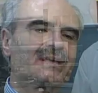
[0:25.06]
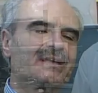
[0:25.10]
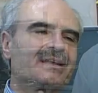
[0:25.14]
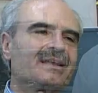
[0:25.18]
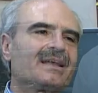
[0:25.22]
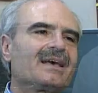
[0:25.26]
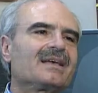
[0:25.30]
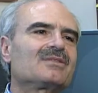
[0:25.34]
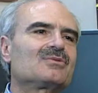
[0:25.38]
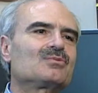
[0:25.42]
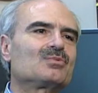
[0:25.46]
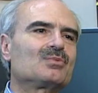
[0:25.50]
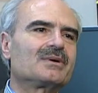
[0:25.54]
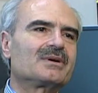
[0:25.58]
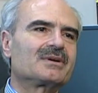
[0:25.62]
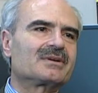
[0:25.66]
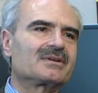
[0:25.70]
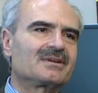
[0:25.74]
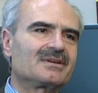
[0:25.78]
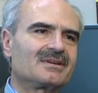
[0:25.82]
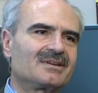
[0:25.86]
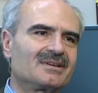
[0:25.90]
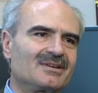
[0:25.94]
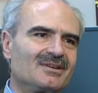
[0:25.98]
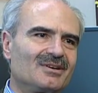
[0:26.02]

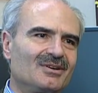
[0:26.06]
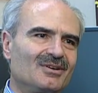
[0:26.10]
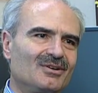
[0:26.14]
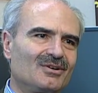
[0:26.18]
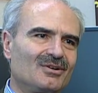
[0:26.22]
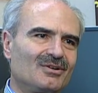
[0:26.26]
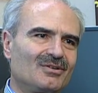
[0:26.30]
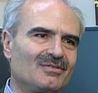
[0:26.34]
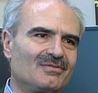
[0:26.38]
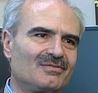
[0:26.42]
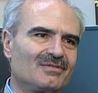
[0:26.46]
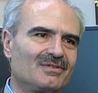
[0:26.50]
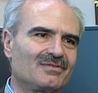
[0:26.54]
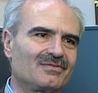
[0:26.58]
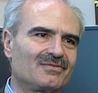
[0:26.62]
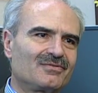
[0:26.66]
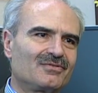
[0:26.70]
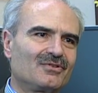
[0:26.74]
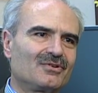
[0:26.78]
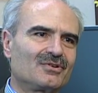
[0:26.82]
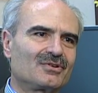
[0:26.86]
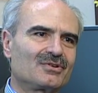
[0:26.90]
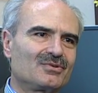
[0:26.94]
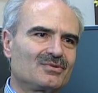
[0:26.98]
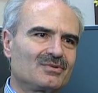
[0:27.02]
network of
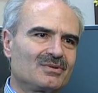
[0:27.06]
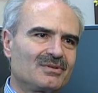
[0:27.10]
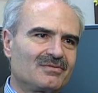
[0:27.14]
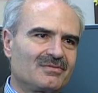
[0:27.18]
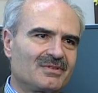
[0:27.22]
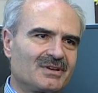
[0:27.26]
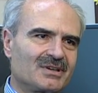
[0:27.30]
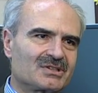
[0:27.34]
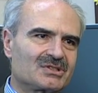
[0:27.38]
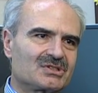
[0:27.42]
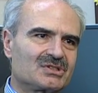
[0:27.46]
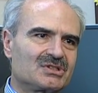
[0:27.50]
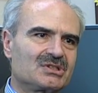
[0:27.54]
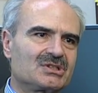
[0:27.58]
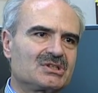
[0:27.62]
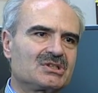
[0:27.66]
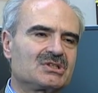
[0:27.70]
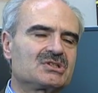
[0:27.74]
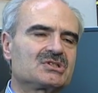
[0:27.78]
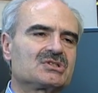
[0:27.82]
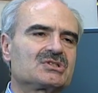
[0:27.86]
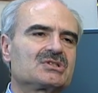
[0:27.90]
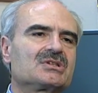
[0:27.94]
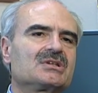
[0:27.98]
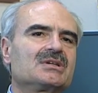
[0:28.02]
four
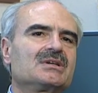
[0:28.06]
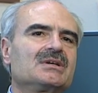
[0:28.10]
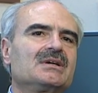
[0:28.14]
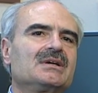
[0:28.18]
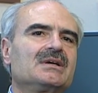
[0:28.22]
universities